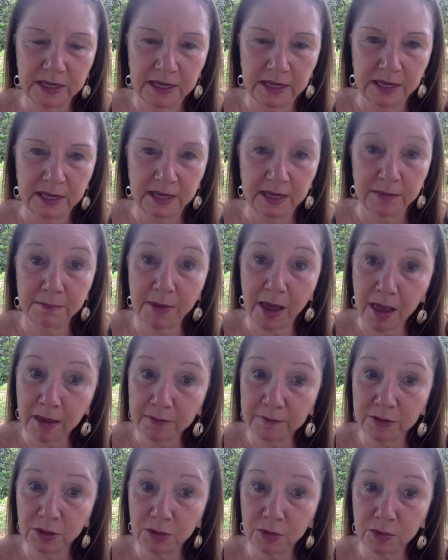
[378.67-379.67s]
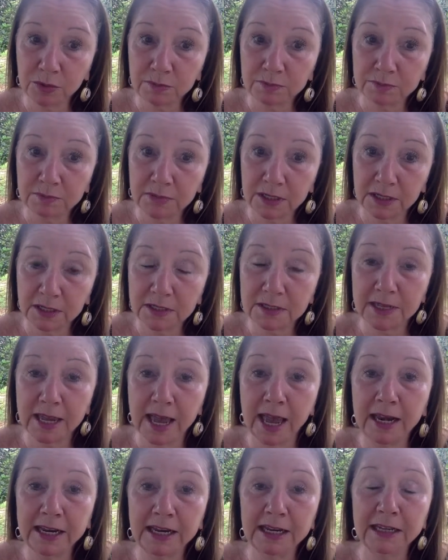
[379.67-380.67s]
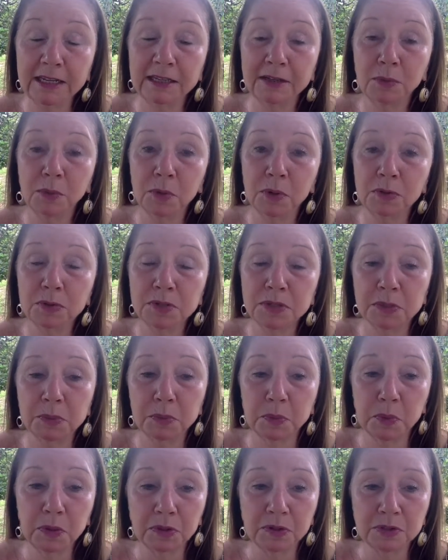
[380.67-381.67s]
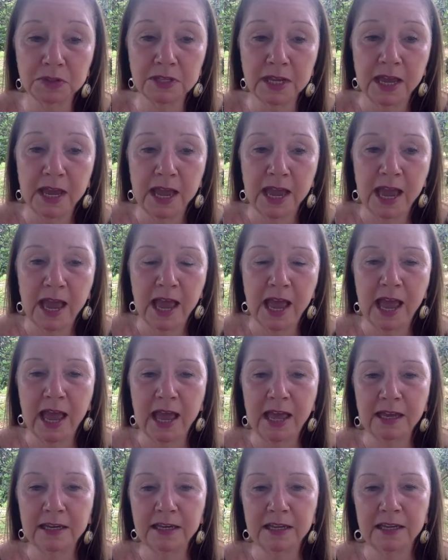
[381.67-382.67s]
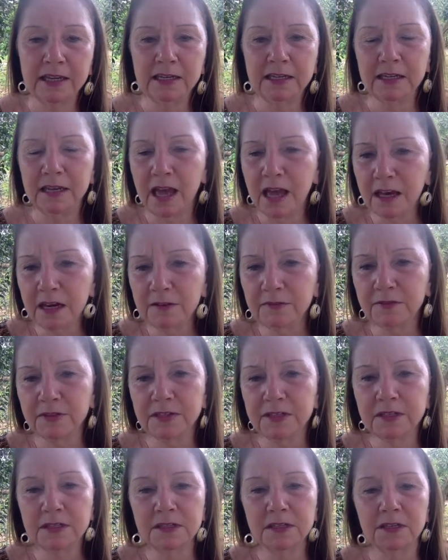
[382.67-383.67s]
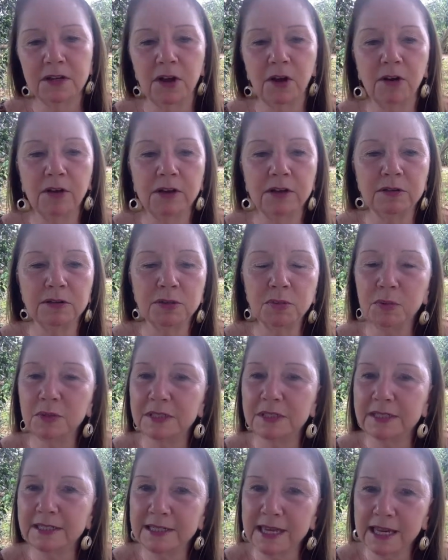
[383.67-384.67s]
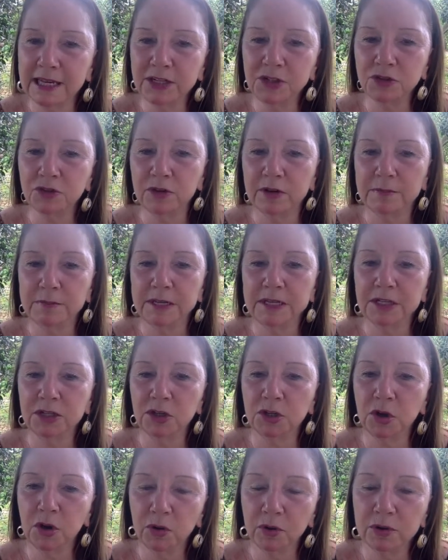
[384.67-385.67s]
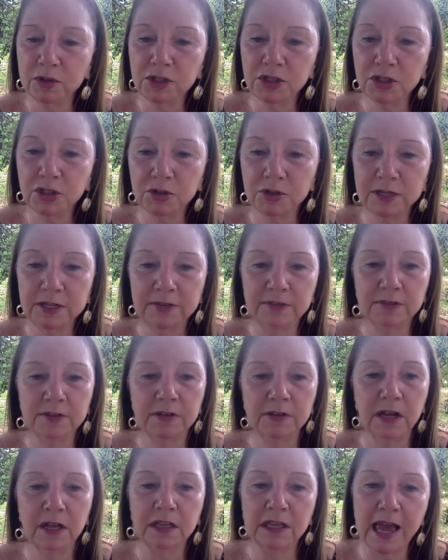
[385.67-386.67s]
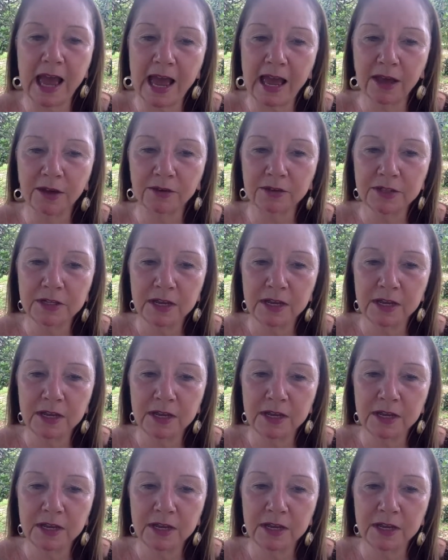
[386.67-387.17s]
In my view, it's getting worse and worse, and in none of these scenarios was daydreaming encouraged or even allowed.